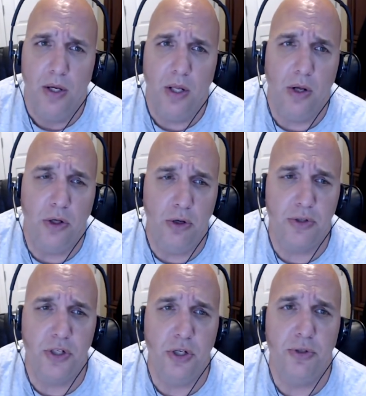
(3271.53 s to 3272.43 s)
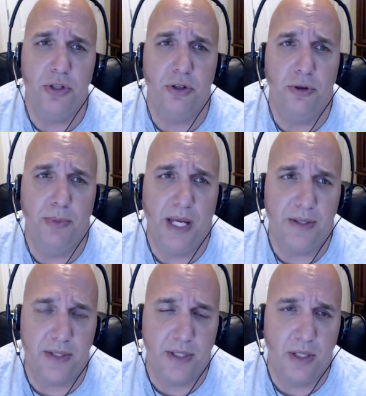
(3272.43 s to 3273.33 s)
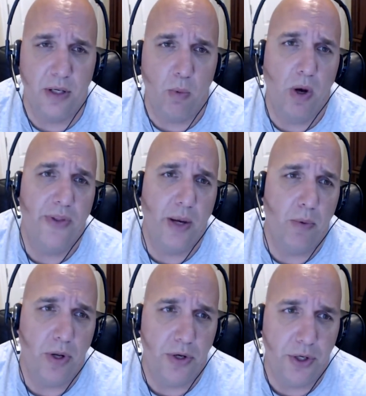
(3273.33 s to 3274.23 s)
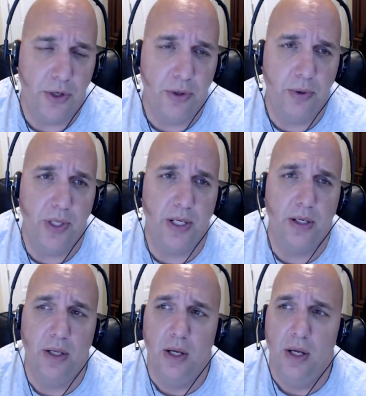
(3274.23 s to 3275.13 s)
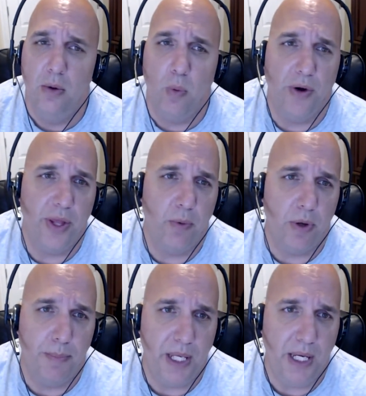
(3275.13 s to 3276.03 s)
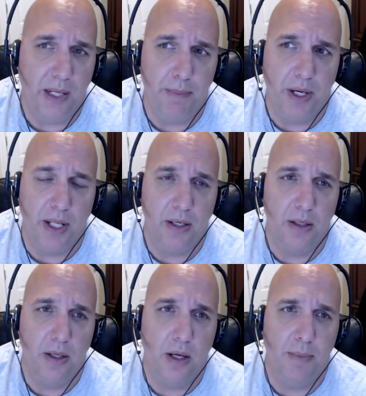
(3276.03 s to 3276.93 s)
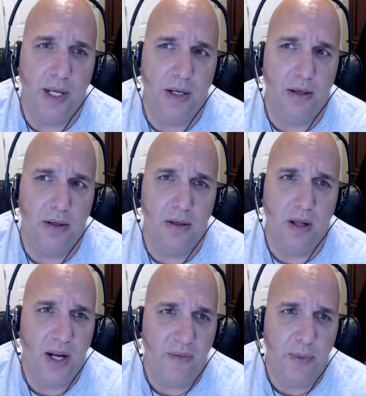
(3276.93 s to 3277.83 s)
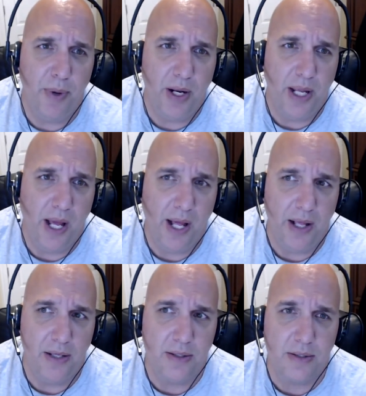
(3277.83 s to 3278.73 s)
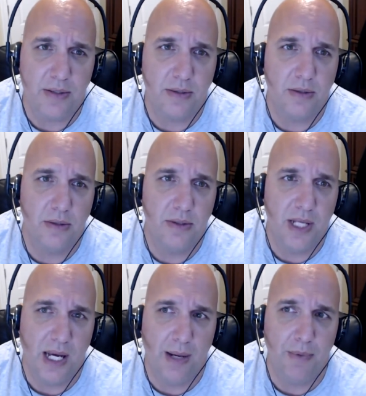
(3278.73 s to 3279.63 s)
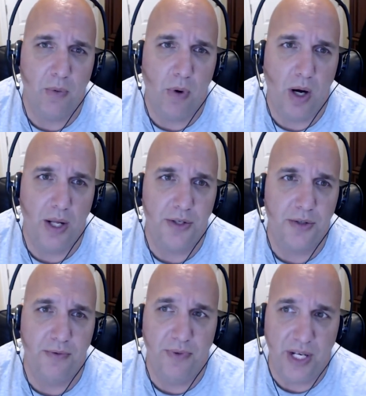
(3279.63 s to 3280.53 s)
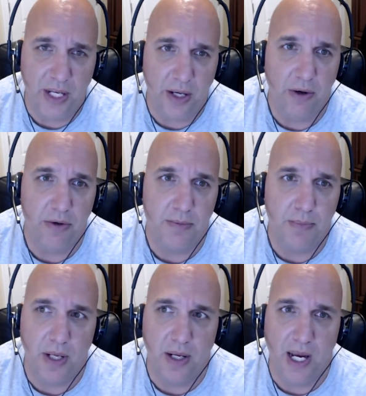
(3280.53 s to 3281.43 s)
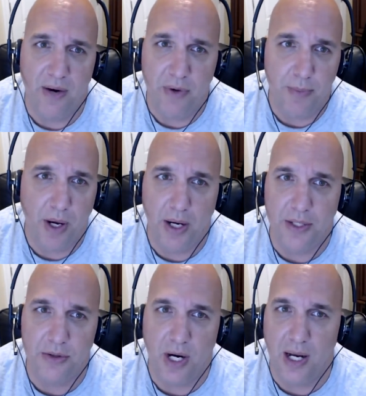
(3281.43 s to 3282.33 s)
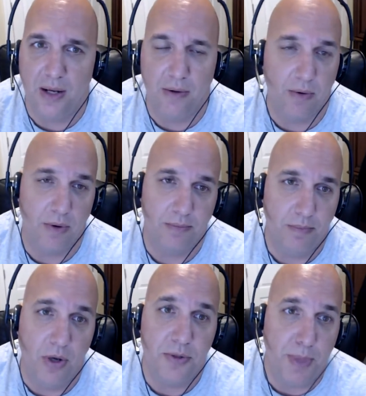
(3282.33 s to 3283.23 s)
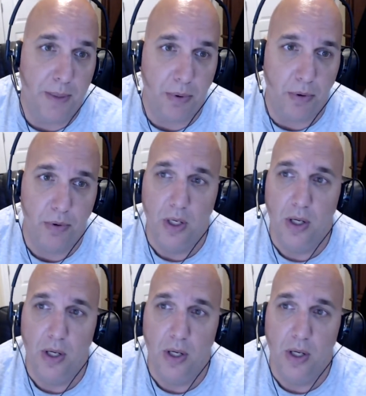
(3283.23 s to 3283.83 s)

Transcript: you know use YouTube as what they want to do and where they want to be. But I mean, not everybody has time to watch videos, but everybody drive or most people